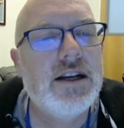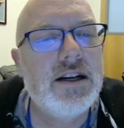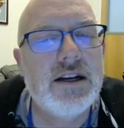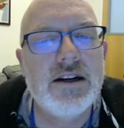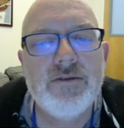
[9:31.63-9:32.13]

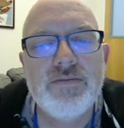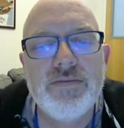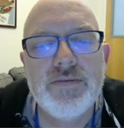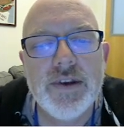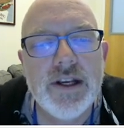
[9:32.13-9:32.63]

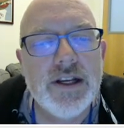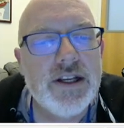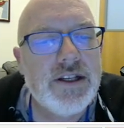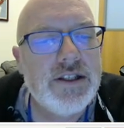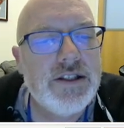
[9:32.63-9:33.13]
Um,
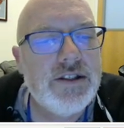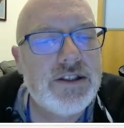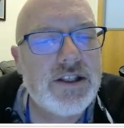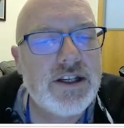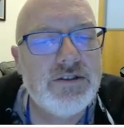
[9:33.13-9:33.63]

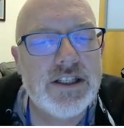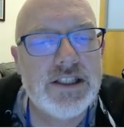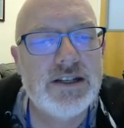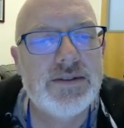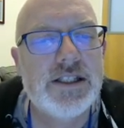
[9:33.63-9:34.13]
usually with
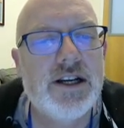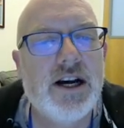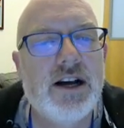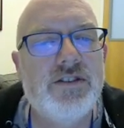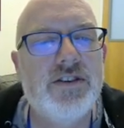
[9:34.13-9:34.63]

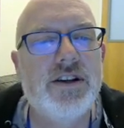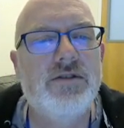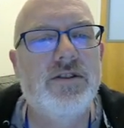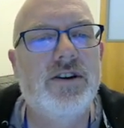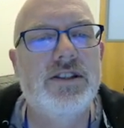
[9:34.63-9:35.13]
timsTOF,
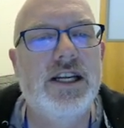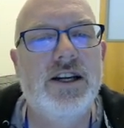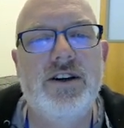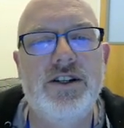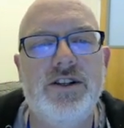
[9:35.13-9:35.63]
it will
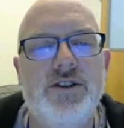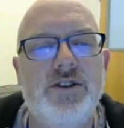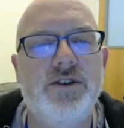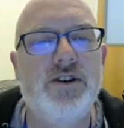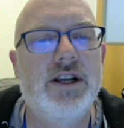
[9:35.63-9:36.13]
tell
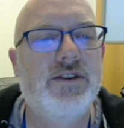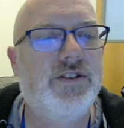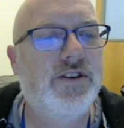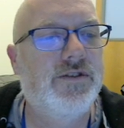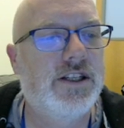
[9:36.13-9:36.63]
you
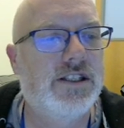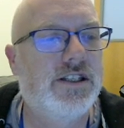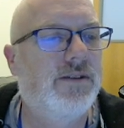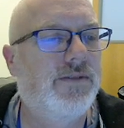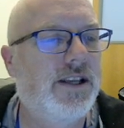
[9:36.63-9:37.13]
if you've done
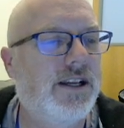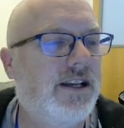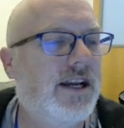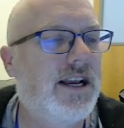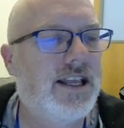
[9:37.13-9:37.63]

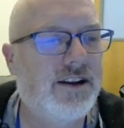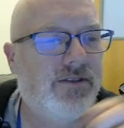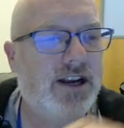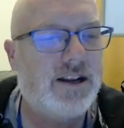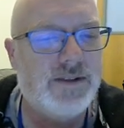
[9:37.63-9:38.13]
something. I think it
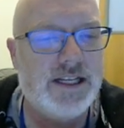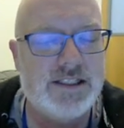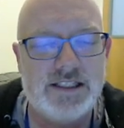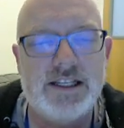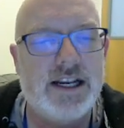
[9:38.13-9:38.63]

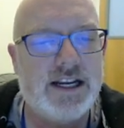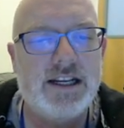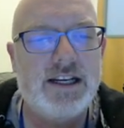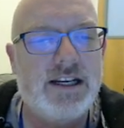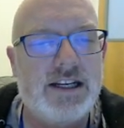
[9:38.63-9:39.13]
recommends like
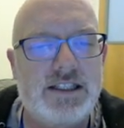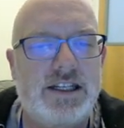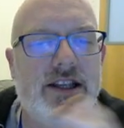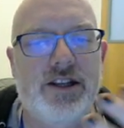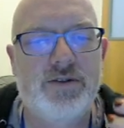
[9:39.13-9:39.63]

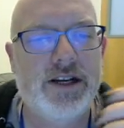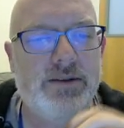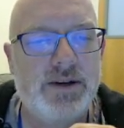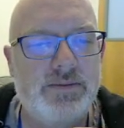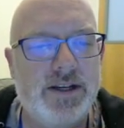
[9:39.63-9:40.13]
10 to 20
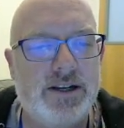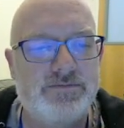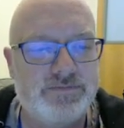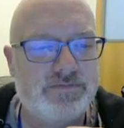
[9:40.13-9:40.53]
ppm.